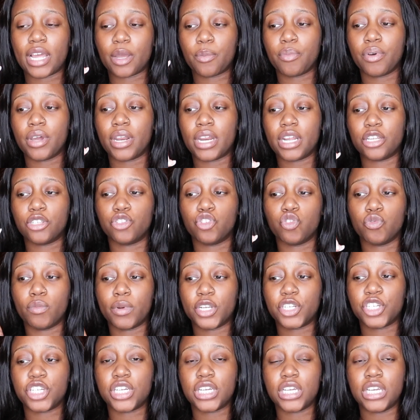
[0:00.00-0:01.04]
like putting too
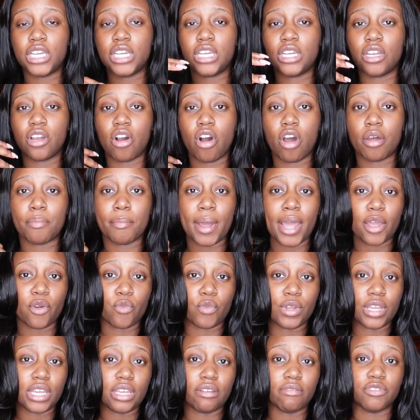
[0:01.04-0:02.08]
much heat on my
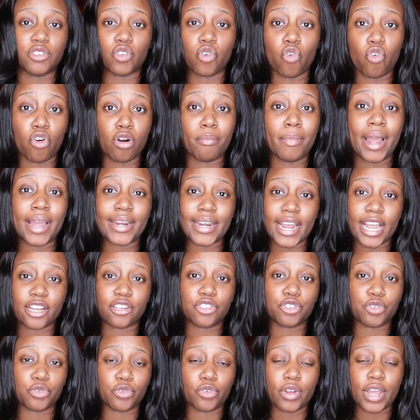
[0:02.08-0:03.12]
weaves or my
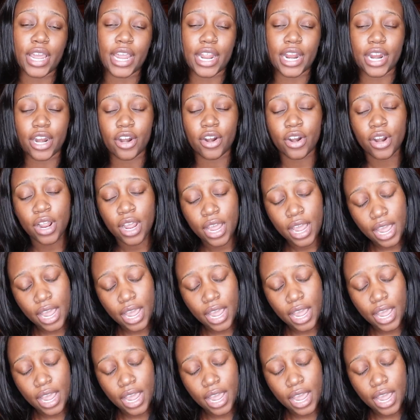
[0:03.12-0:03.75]
natural hair.